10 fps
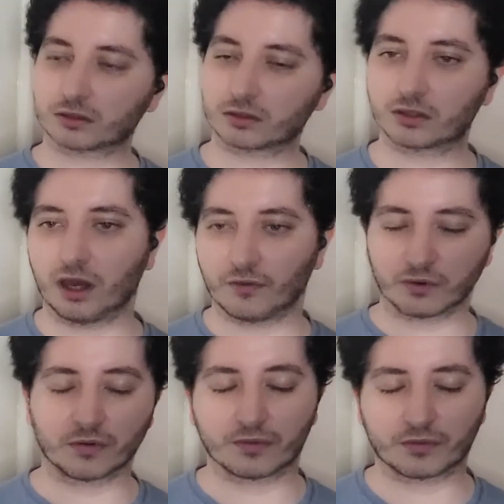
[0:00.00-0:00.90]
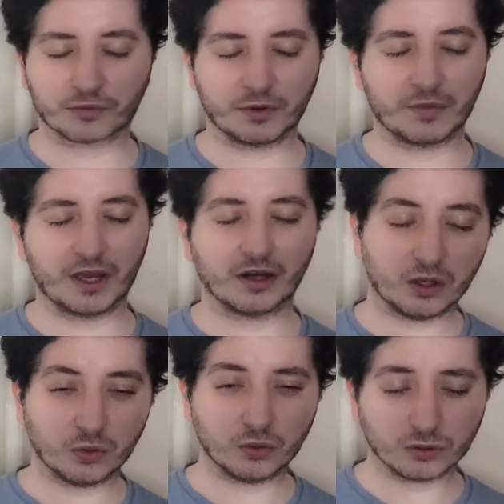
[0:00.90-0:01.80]
the other three men,
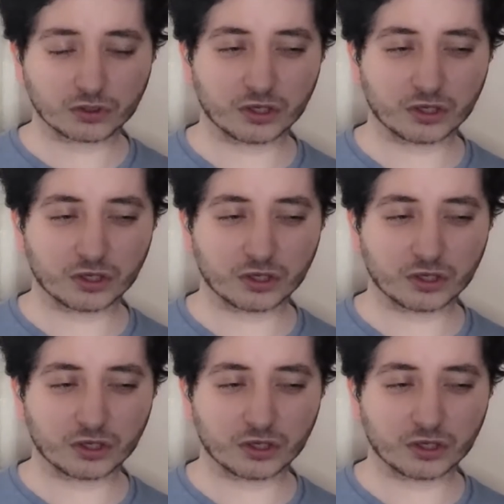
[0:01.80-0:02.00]
also